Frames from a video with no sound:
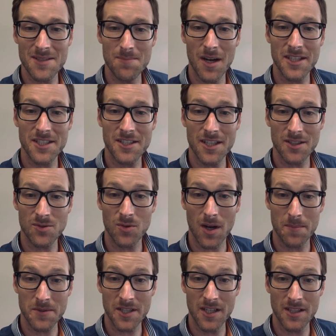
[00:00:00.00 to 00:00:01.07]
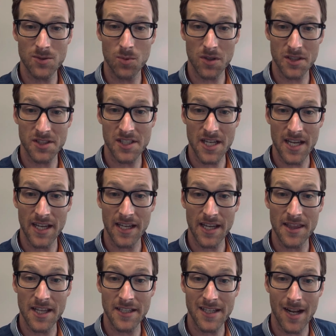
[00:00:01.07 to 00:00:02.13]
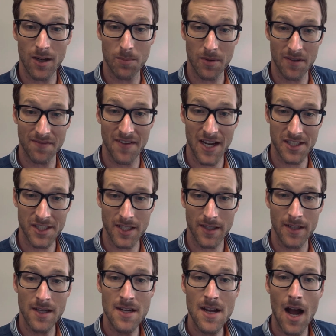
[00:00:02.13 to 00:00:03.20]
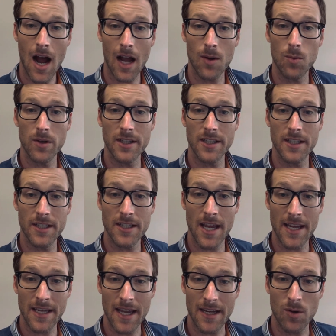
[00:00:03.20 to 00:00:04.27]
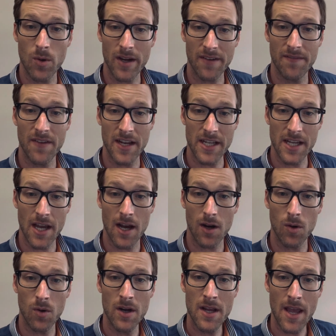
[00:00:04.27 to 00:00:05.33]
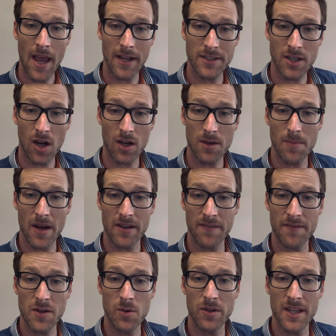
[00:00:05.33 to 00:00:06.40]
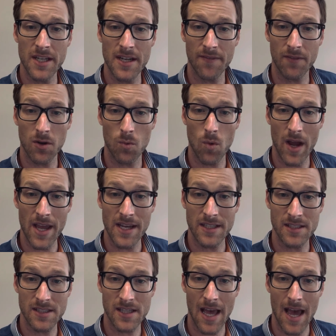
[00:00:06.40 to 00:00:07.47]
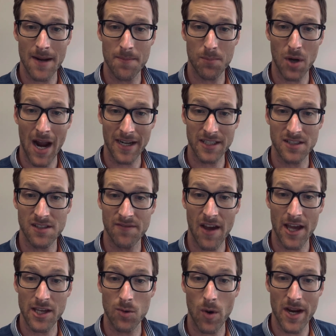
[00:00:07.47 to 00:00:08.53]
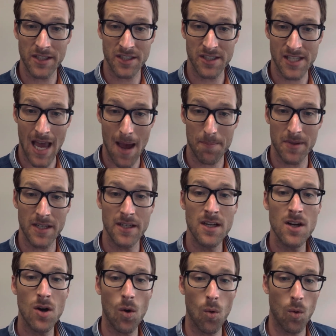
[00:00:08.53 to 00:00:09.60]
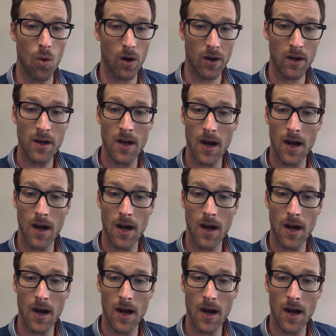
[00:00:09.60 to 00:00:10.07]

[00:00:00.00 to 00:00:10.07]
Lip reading: much disruption as we're seeing in the dental profession, I wanted to take a quick video and talk about a few of the different ways that practice evaluations happen, or